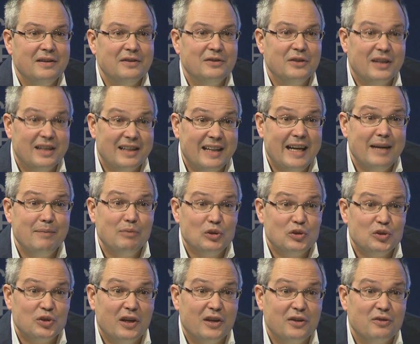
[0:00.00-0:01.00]
the
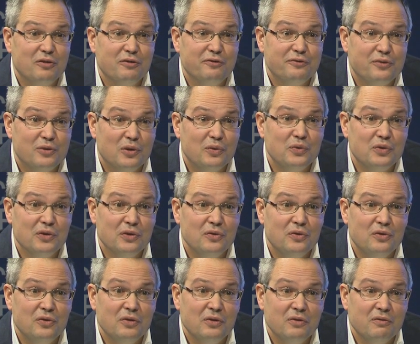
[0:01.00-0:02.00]
claimants are
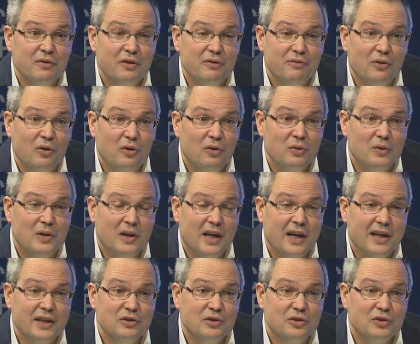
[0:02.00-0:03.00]
confronted with all
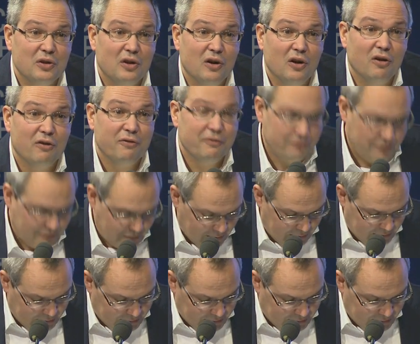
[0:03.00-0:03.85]
kinds of